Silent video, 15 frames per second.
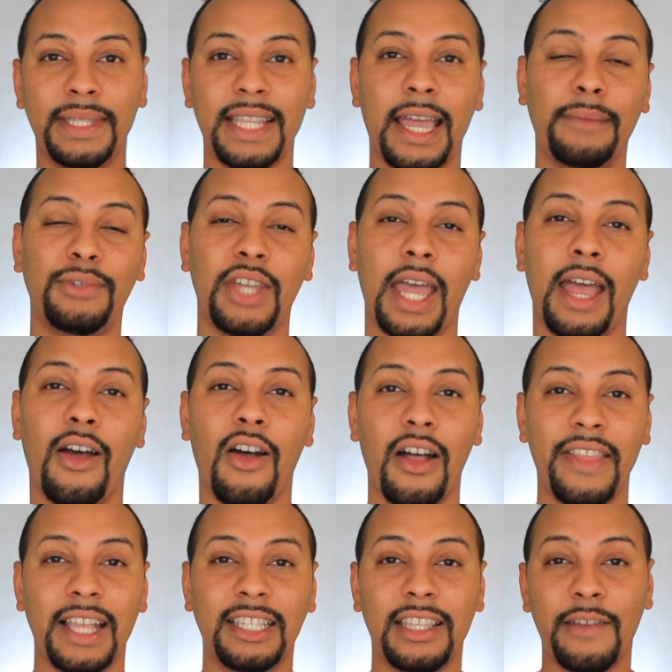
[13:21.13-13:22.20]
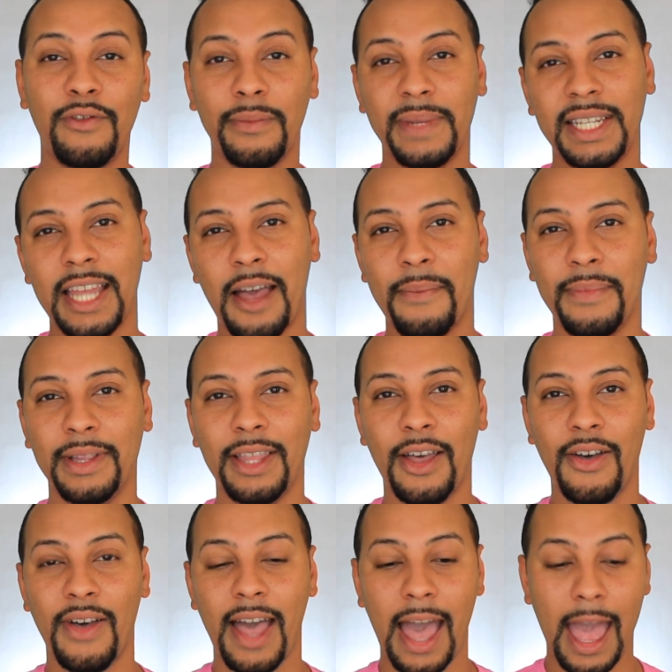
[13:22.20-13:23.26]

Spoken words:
Snapchat, all that stuff will be down below.